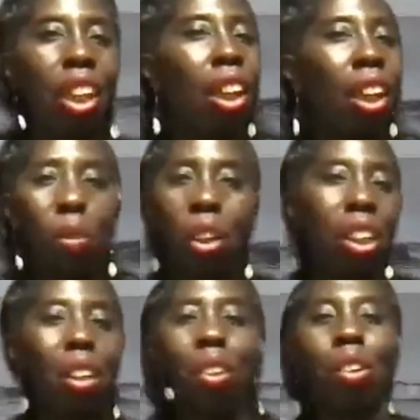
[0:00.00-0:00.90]
even a
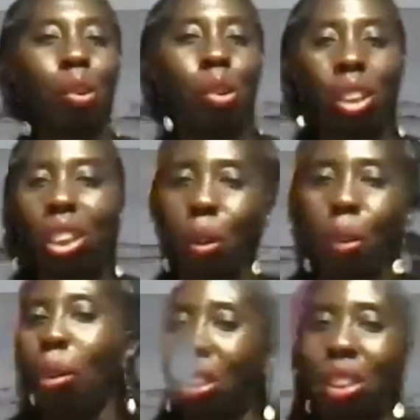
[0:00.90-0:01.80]
year ago, she
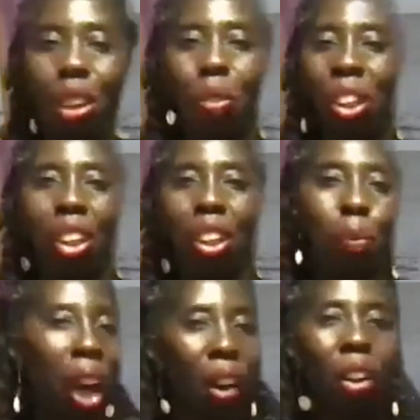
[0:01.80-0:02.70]
wasn't even thinking
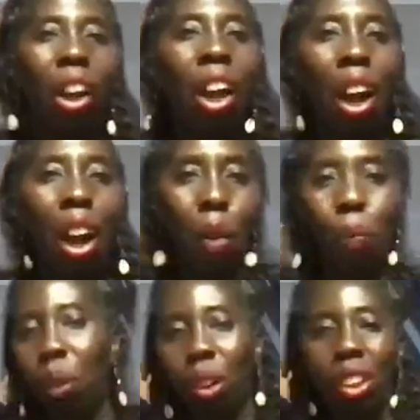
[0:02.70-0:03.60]
about how
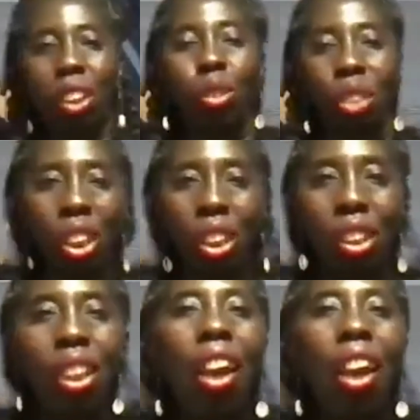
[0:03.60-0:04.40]
important a tree is.